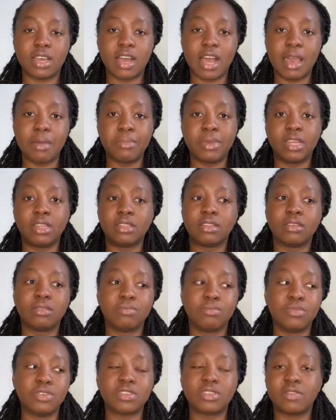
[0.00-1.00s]
I mean,
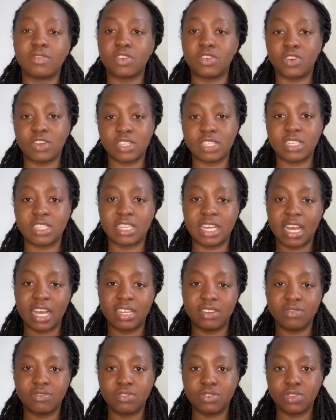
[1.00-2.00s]
most of the courses that
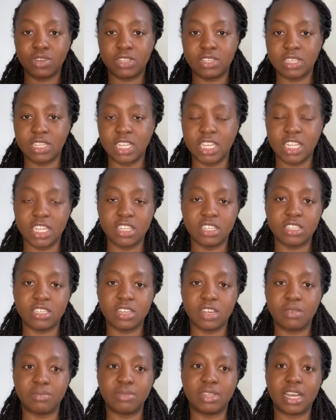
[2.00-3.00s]
are even taught in English,
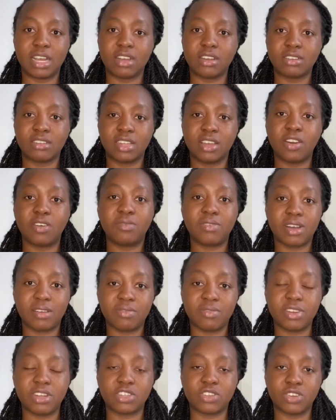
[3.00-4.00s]
they offer
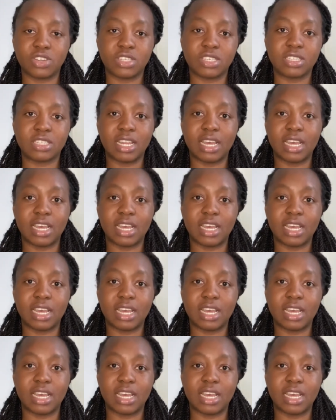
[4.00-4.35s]
French courses.